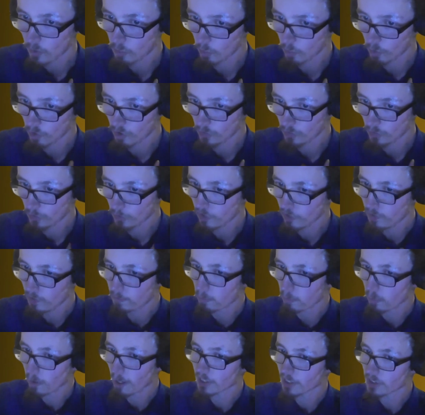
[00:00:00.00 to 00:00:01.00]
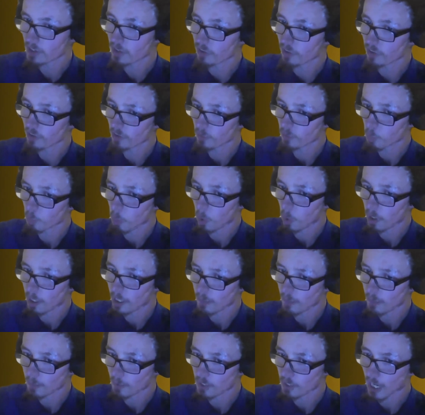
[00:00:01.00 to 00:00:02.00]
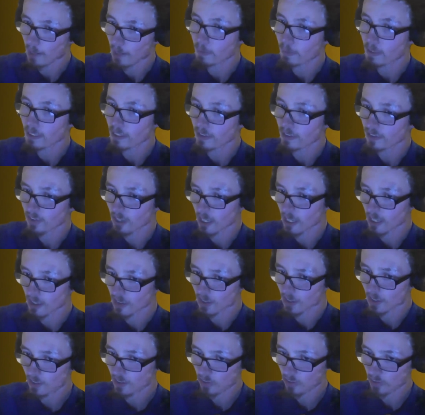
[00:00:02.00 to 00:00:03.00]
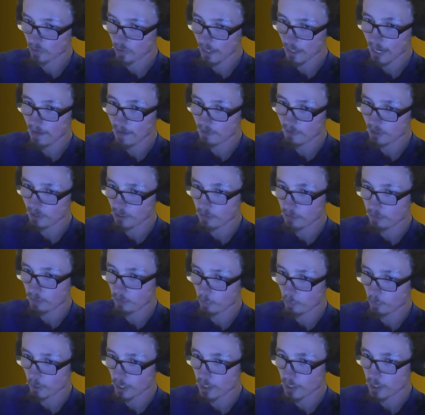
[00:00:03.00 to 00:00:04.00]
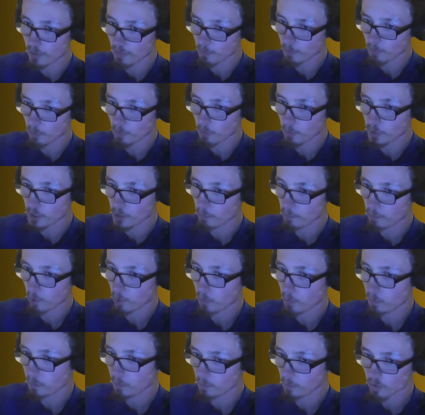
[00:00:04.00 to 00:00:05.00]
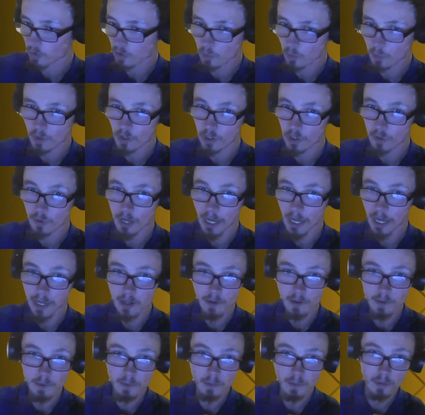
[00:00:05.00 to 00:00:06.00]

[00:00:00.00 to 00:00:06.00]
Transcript: What's your first impressions of working with Japanese scientists? Do they have a different way of approaching problems to in the UK?